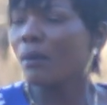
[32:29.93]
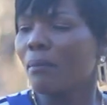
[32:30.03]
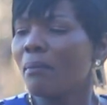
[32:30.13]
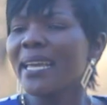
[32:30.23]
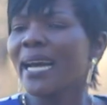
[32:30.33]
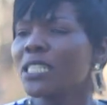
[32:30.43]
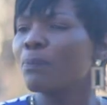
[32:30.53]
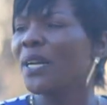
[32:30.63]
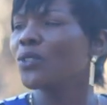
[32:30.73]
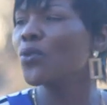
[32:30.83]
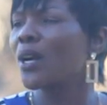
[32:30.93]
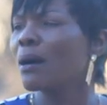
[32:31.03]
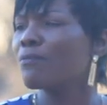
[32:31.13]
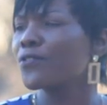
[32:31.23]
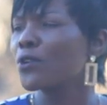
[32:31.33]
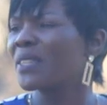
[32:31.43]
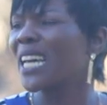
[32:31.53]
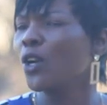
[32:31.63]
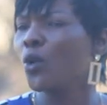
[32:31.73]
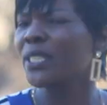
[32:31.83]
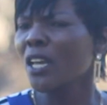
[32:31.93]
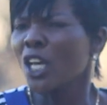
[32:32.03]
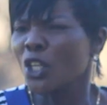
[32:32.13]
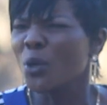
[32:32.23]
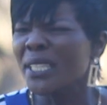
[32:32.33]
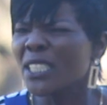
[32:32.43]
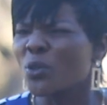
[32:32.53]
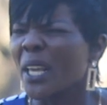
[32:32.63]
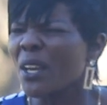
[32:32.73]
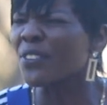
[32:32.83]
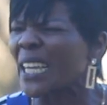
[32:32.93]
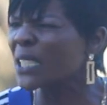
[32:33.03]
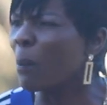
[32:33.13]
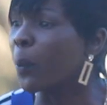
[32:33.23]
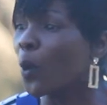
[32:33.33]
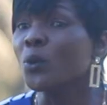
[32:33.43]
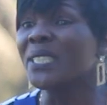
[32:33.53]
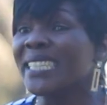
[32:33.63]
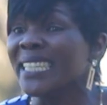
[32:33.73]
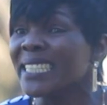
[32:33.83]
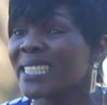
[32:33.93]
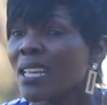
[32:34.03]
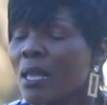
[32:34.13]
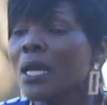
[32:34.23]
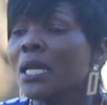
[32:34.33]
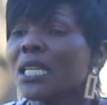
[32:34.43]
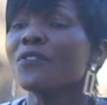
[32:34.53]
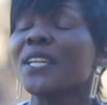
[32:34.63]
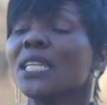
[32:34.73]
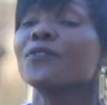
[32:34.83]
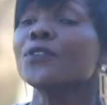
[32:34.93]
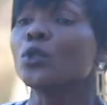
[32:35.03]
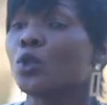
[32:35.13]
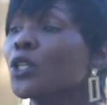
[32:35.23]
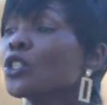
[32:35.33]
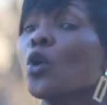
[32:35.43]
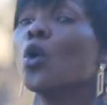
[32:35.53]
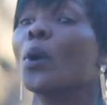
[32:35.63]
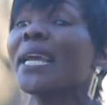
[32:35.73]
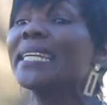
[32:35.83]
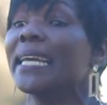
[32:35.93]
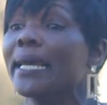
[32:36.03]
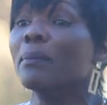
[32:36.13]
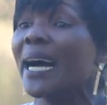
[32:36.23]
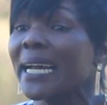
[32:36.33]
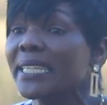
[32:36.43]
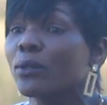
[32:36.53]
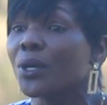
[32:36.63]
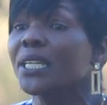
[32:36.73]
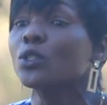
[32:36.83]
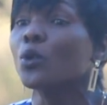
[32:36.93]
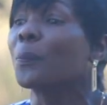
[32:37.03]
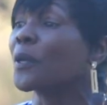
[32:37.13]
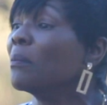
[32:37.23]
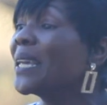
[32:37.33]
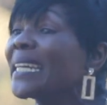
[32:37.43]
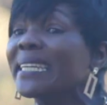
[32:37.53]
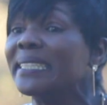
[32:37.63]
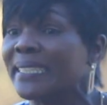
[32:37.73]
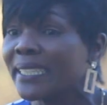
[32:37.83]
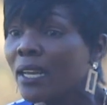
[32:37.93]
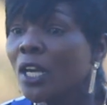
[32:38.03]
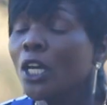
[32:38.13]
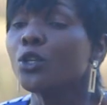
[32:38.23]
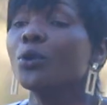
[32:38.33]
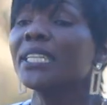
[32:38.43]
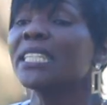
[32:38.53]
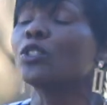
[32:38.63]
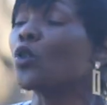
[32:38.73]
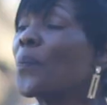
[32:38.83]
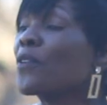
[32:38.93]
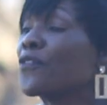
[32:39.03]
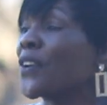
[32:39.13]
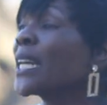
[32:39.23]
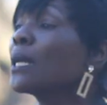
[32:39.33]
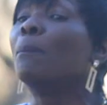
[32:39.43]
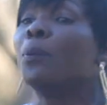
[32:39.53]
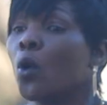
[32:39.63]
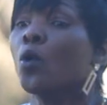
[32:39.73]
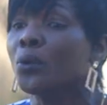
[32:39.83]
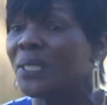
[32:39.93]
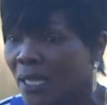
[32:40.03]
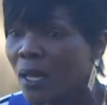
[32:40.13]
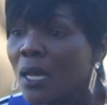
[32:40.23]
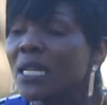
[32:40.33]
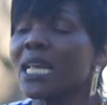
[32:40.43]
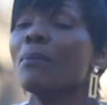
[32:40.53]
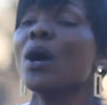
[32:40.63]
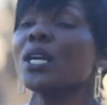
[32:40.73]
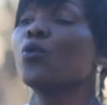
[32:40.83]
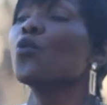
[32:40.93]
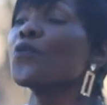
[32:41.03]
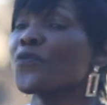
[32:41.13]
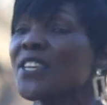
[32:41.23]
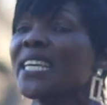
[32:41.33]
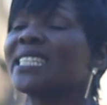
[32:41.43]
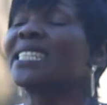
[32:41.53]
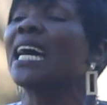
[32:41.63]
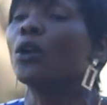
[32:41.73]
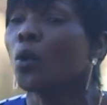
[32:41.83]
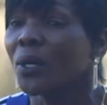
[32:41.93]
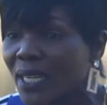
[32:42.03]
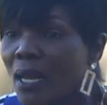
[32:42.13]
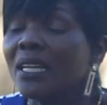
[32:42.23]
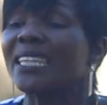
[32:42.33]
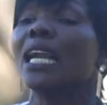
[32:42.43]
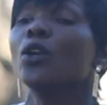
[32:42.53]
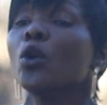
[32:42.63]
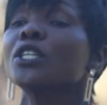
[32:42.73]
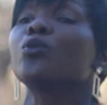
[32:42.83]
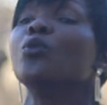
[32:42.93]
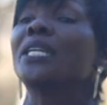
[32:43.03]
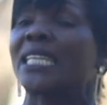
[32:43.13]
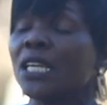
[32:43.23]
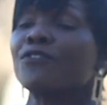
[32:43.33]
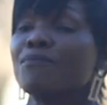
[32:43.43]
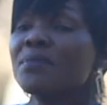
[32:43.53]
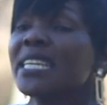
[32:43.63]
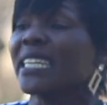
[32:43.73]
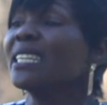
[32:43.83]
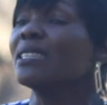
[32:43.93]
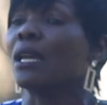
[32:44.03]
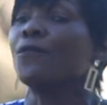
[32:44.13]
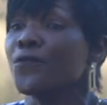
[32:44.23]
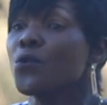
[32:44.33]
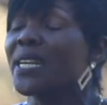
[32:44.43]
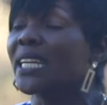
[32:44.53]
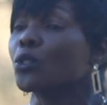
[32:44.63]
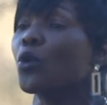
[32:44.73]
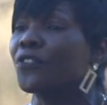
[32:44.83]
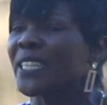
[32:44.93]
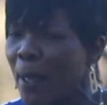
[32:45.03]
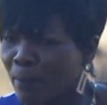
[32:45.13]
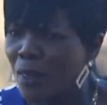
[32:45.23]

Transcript: My husband will come from the Lord. You need to have that boldness. Even if you don't know when am I going to be married, you need to be very bold. Someone who fears the Lord. The Lord will give me in the fullness of time.